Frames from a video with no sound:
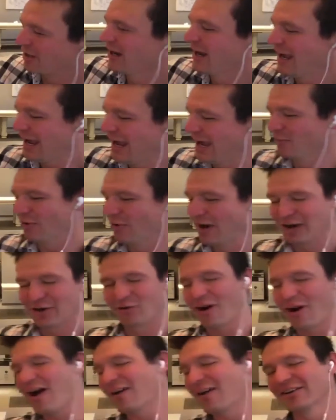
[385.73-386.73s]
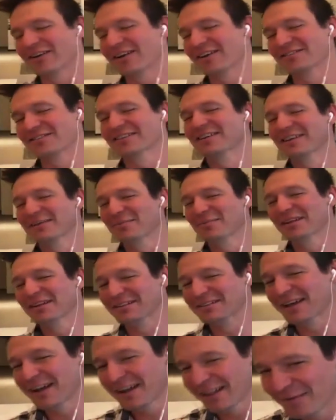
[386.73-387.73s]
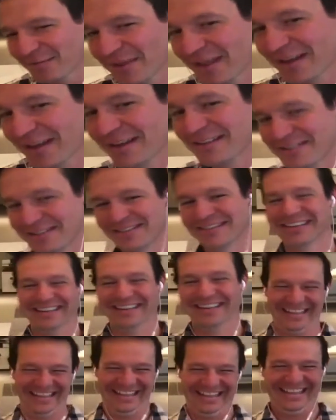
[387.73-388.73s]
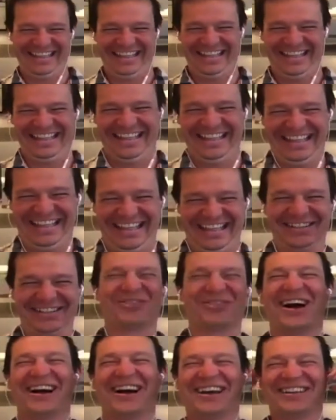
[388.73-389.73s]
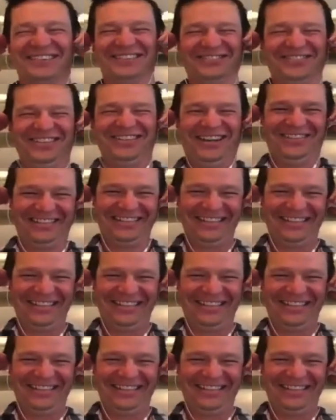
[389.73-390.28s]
Ray Crocker doesn't need me to tell him that it's Crock, whatever.